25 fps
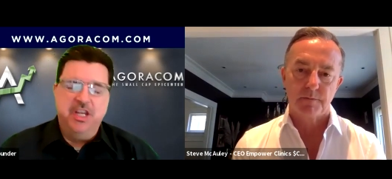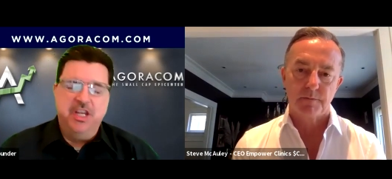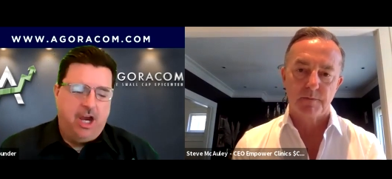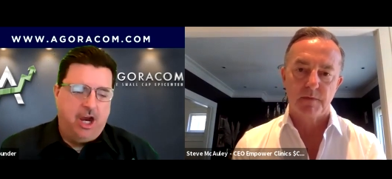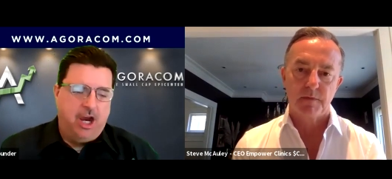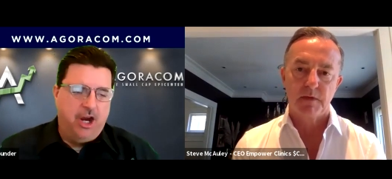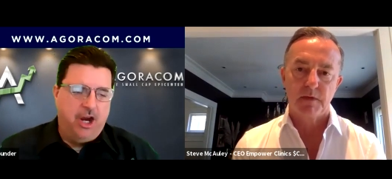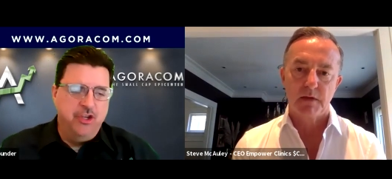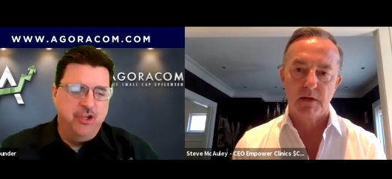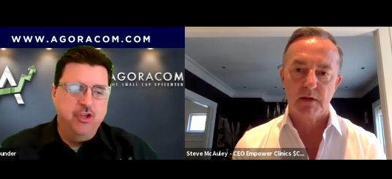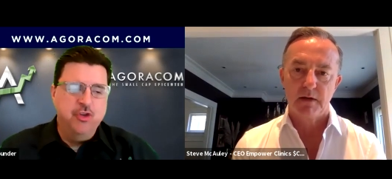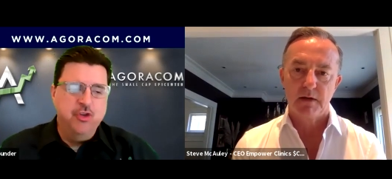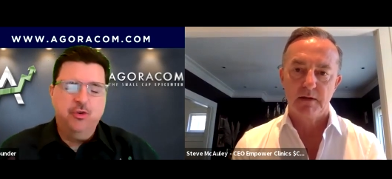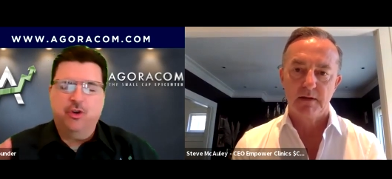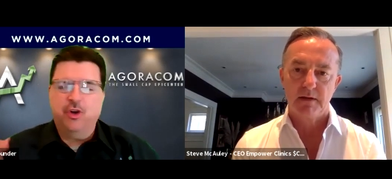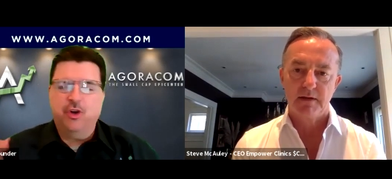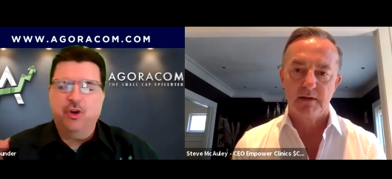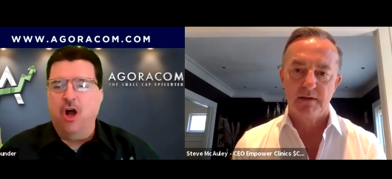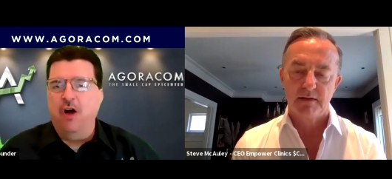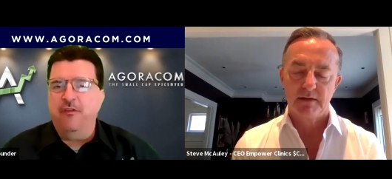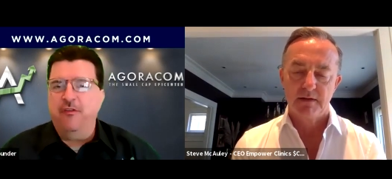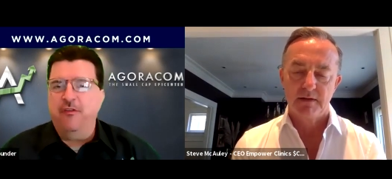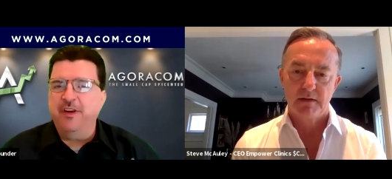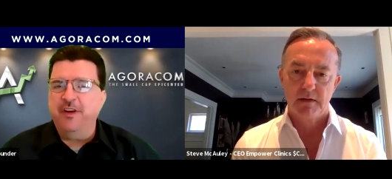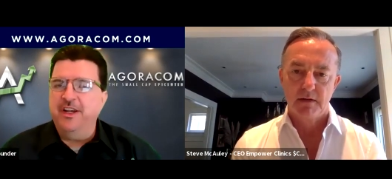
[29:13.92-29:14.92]
Speaker 1: Are you
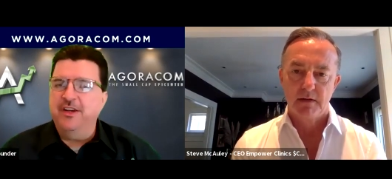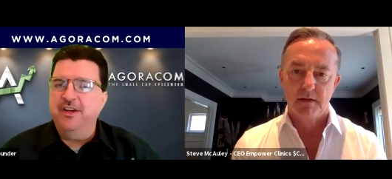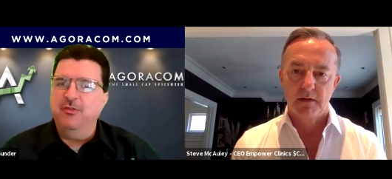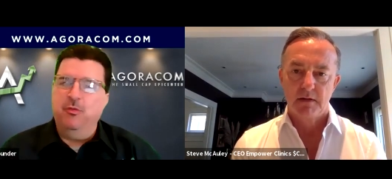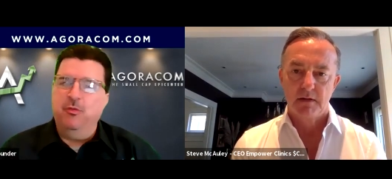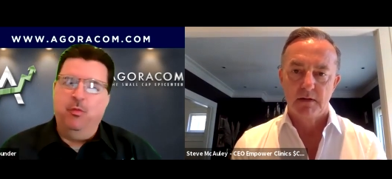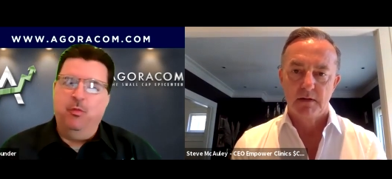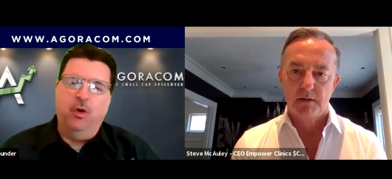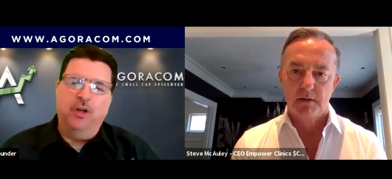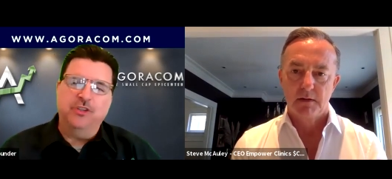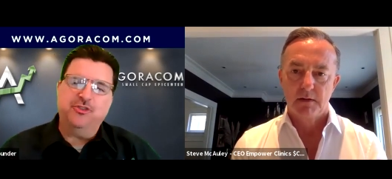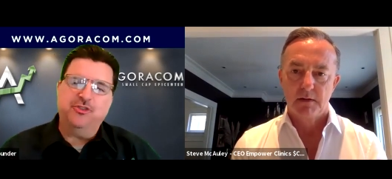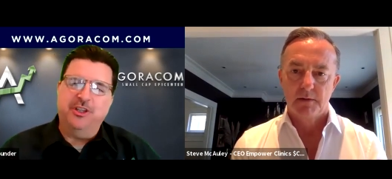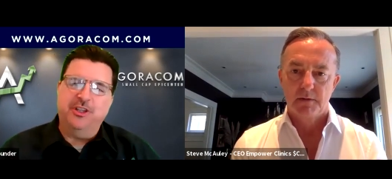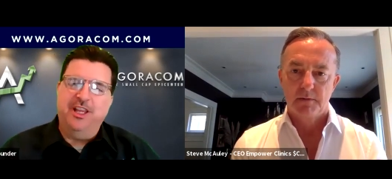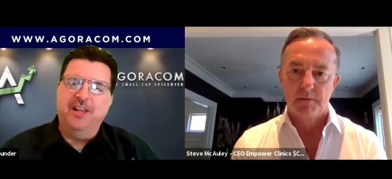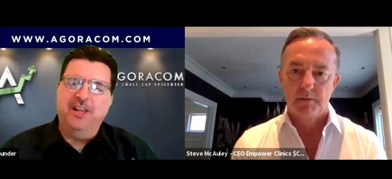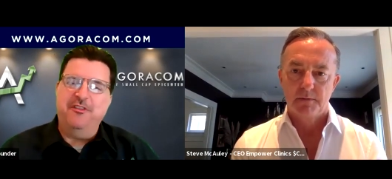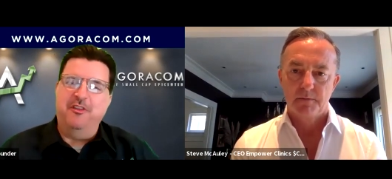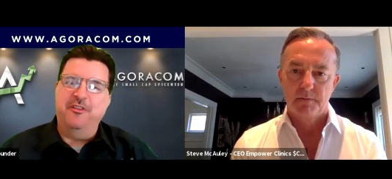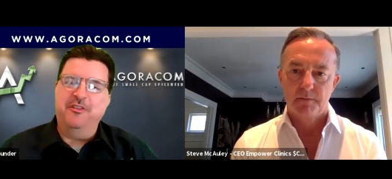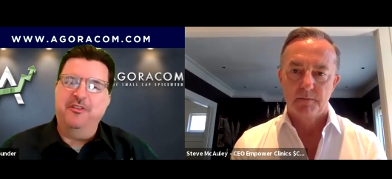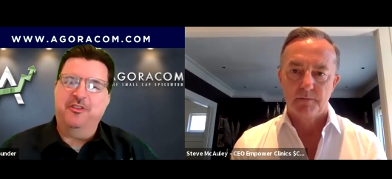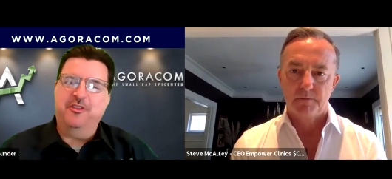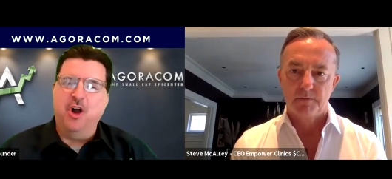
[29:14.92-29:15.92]
confident? What's your
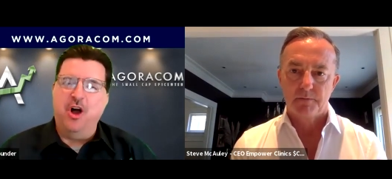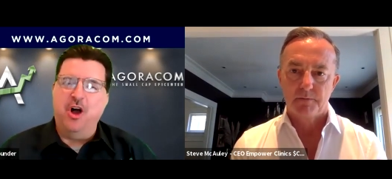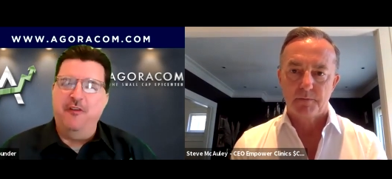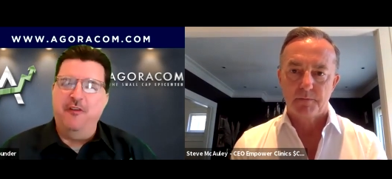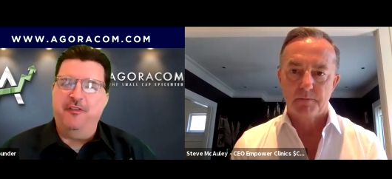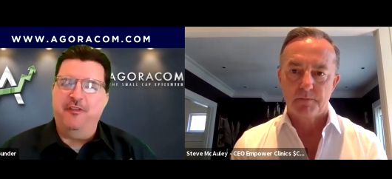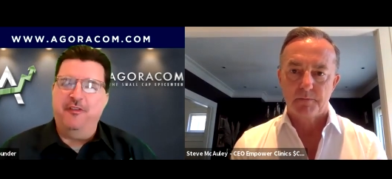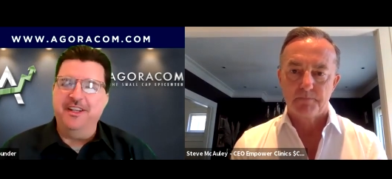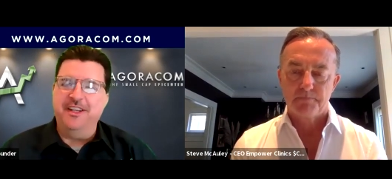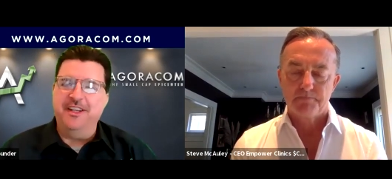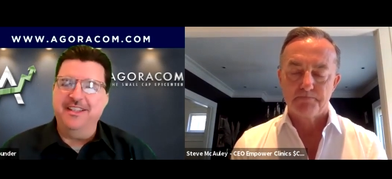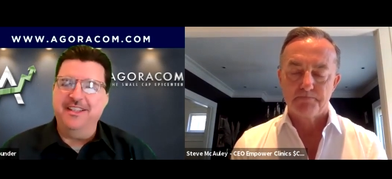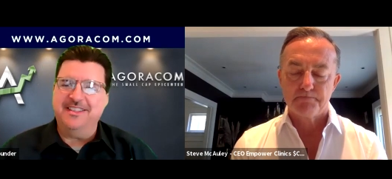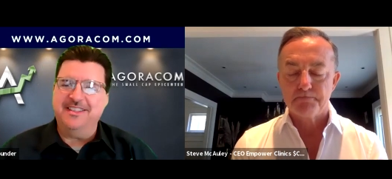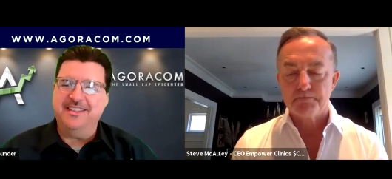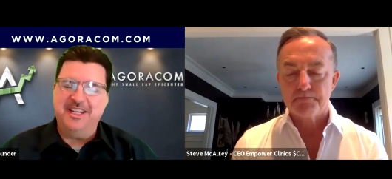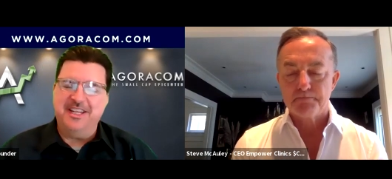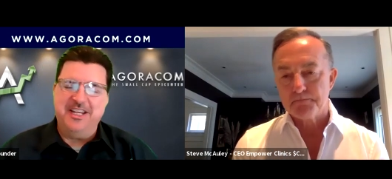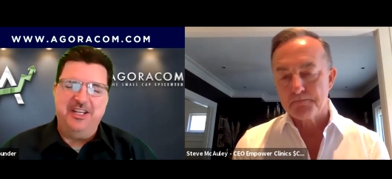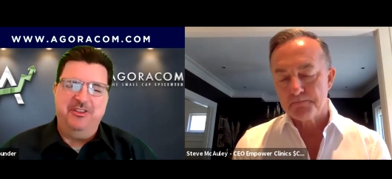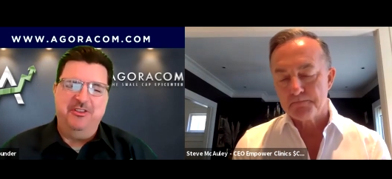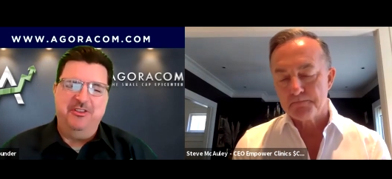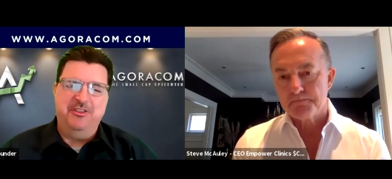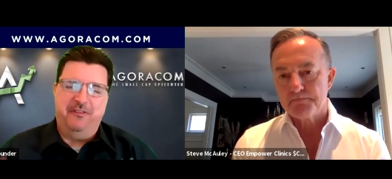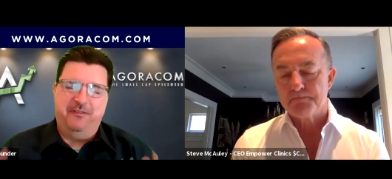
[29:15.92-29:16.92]
level of confidence
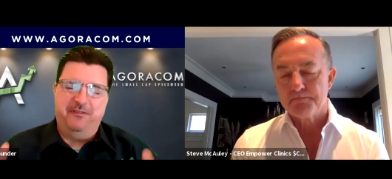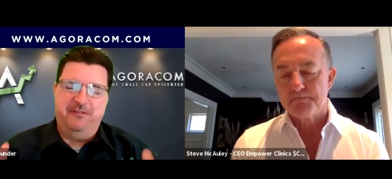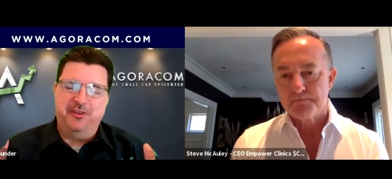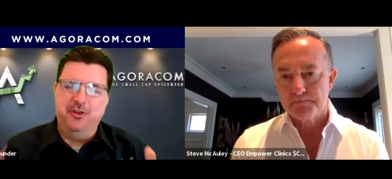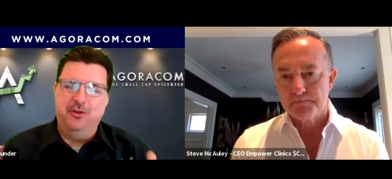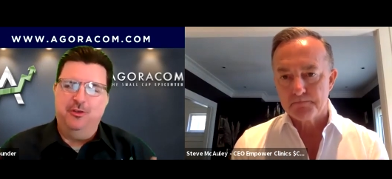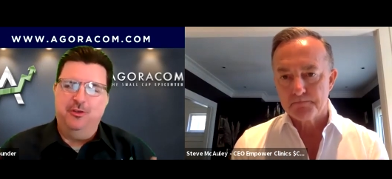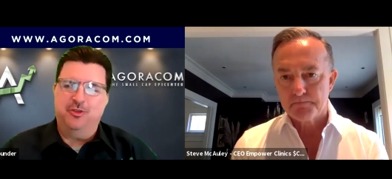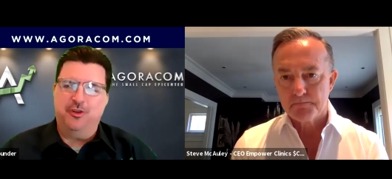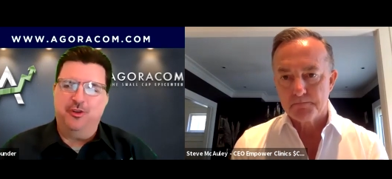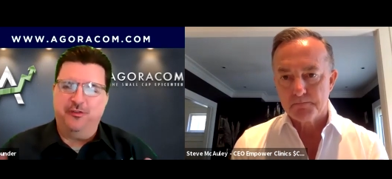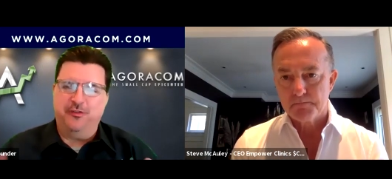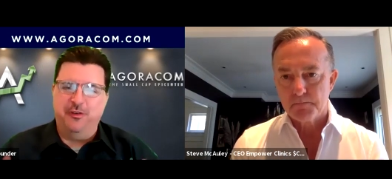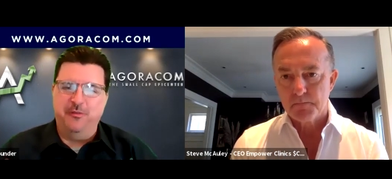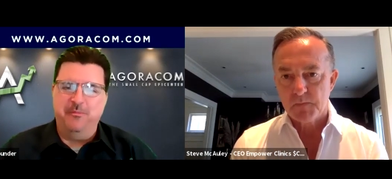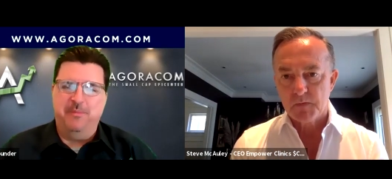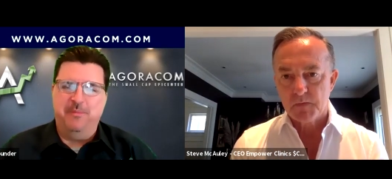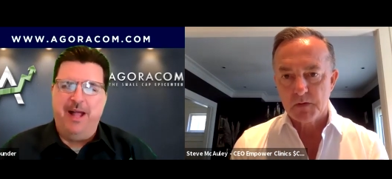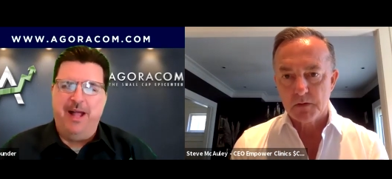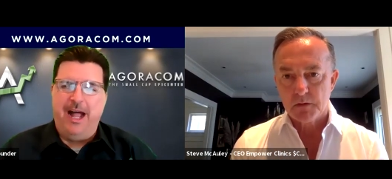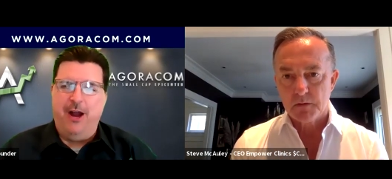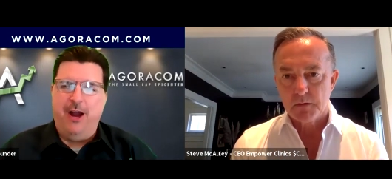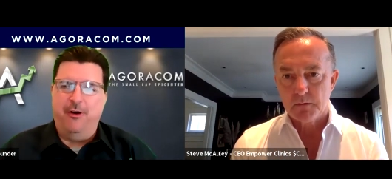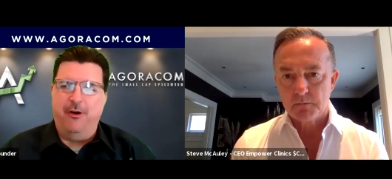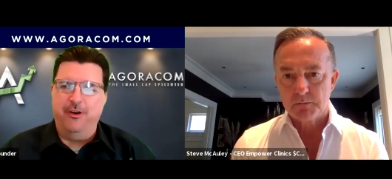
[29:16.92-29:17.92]
in the future of
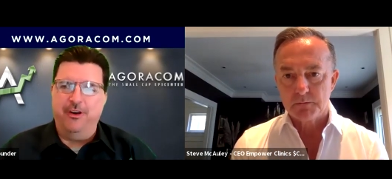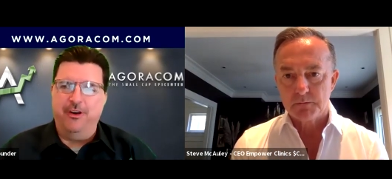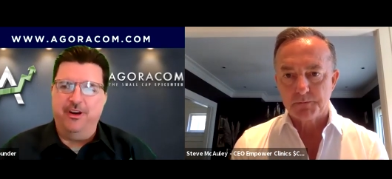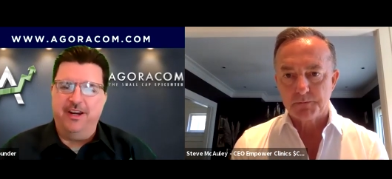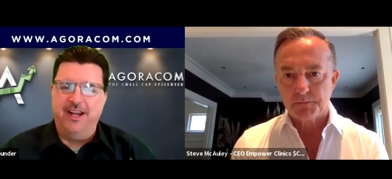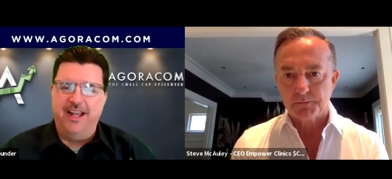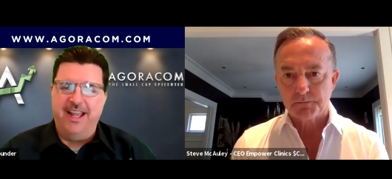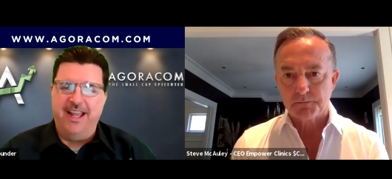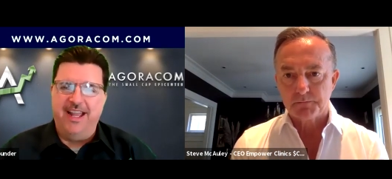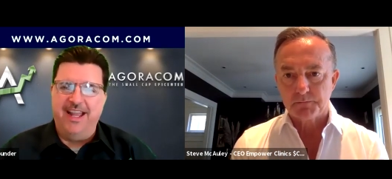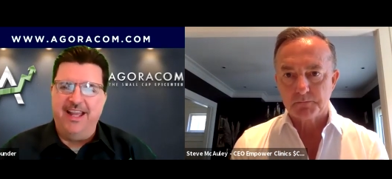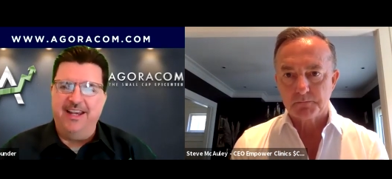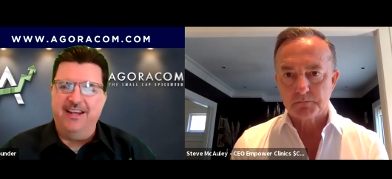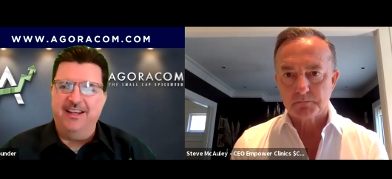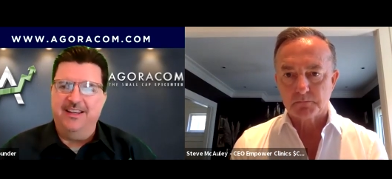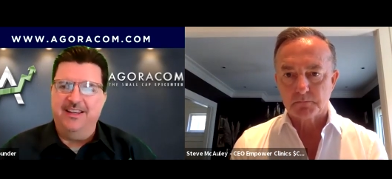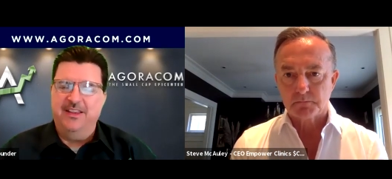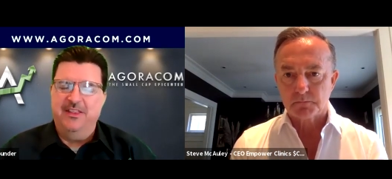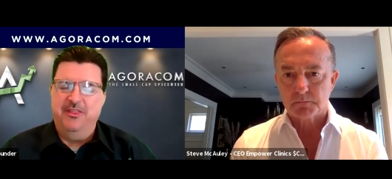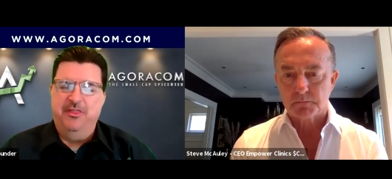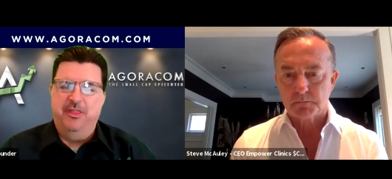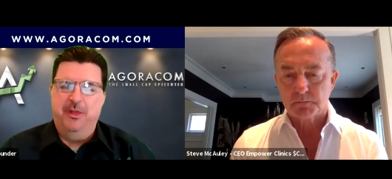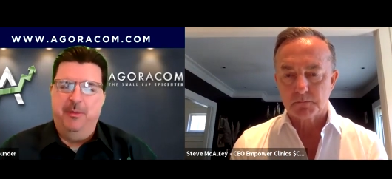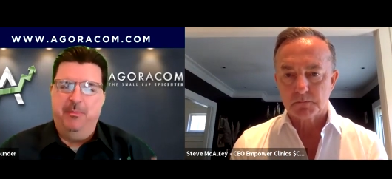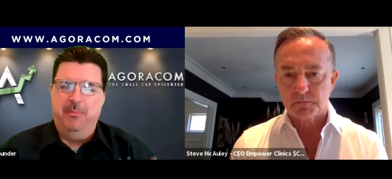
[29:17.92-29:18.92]
Empower
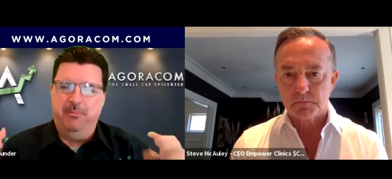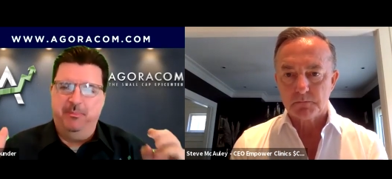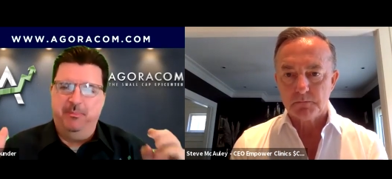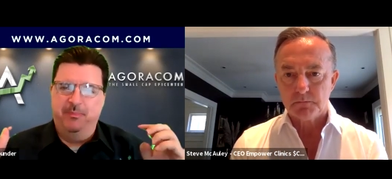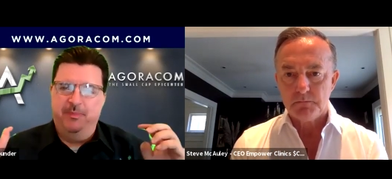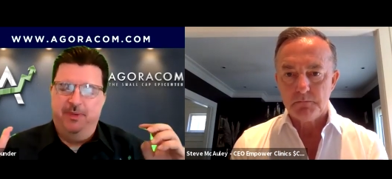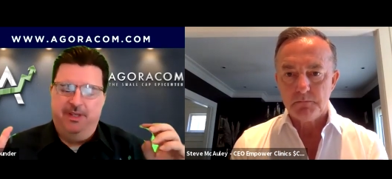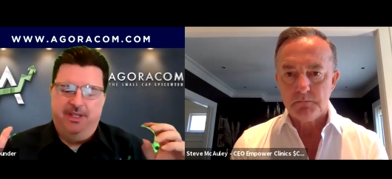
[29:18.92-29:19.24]
and the